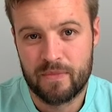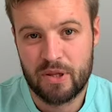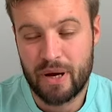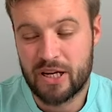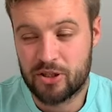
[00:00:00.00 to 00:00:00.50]

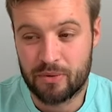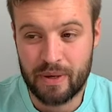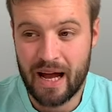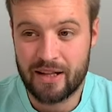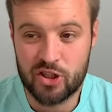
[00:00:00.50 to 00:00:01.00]
The pendulum
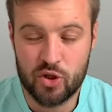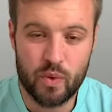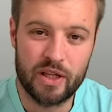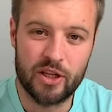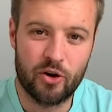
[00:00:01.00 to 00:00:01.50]
can
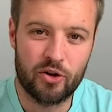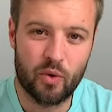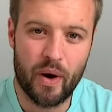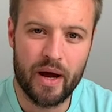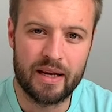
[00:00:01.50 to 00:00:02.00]
swing the other
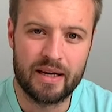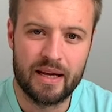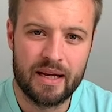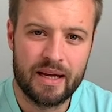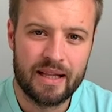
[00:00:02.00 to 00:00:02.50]
way and
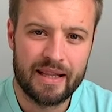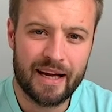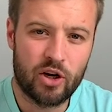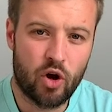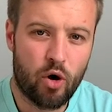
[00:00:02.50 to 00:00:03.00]

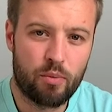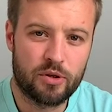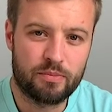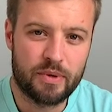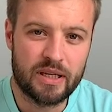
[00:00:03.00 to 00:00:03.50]
that can
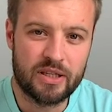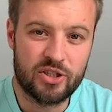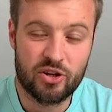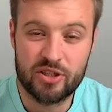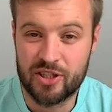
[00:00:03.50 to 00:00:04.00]
almost be
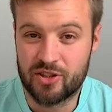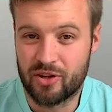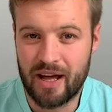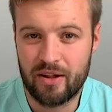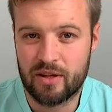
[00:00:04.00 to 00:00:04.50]
just as
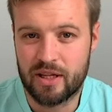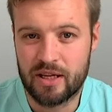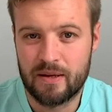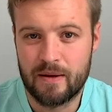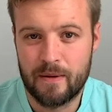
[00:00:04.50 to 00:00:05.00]
unhealthy